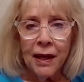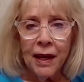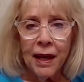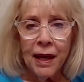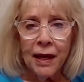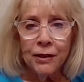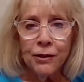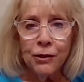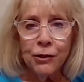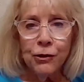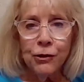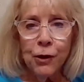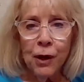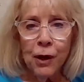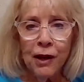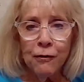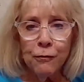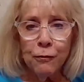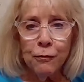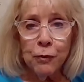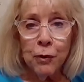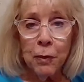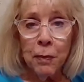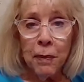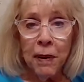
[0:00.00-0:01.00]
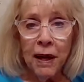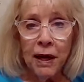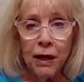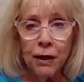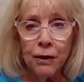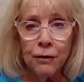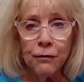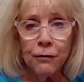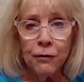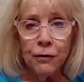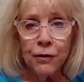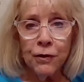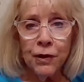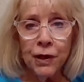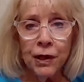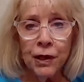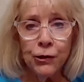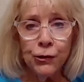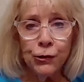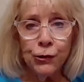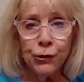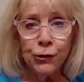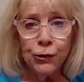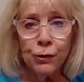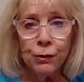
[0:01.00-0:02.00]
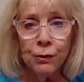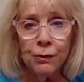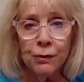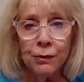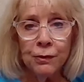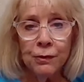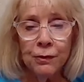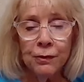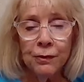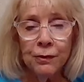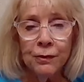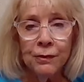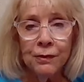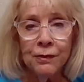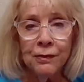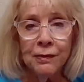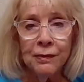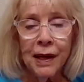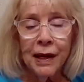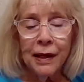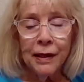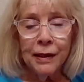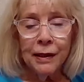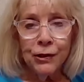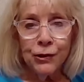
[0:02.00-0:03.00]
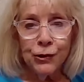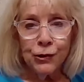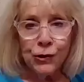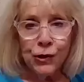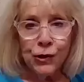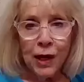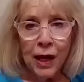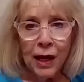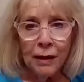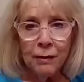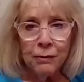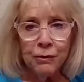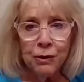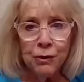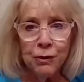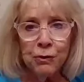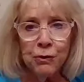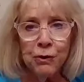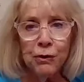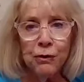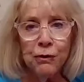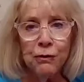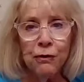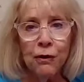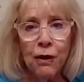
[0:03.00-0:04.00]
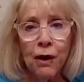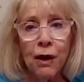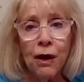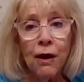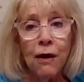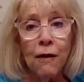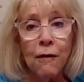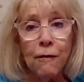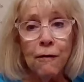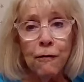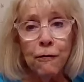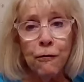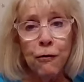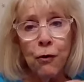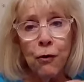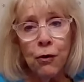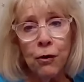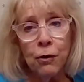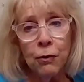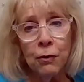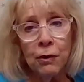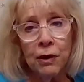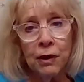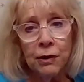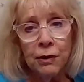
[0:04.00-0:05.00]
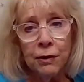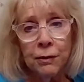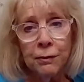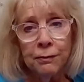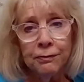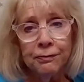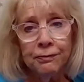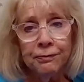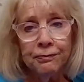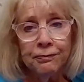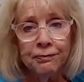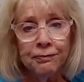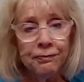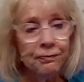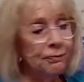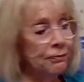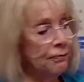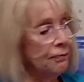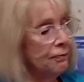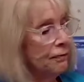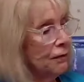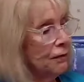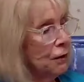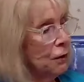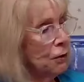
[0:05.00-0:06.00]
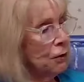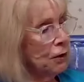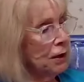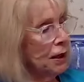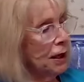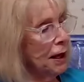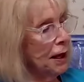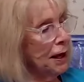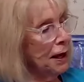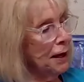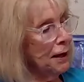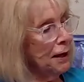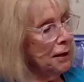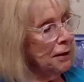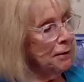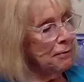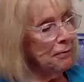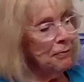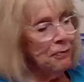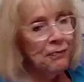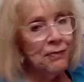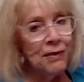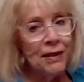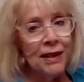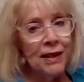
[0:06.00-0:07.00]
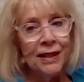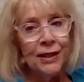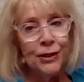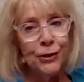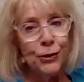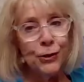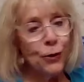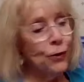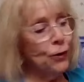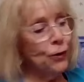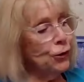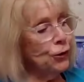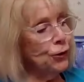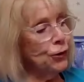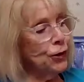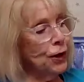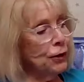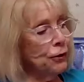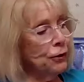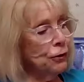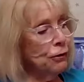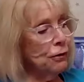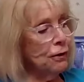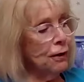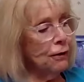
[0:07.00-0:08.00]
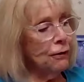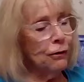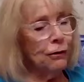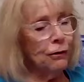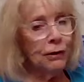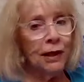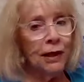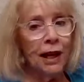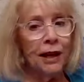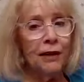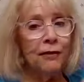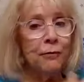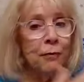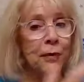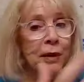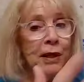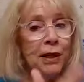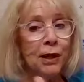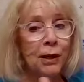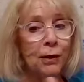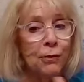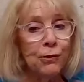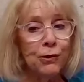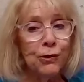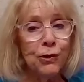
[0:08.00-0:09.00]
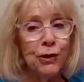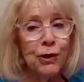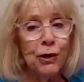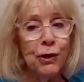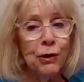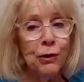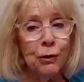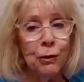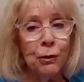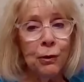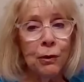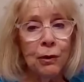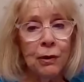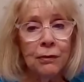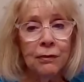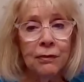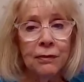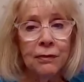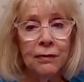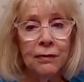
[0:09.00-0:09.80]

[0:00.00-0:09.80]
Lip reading: And you have prepared for this, and it's time to move forward. Okay. So the center of your life becomes you.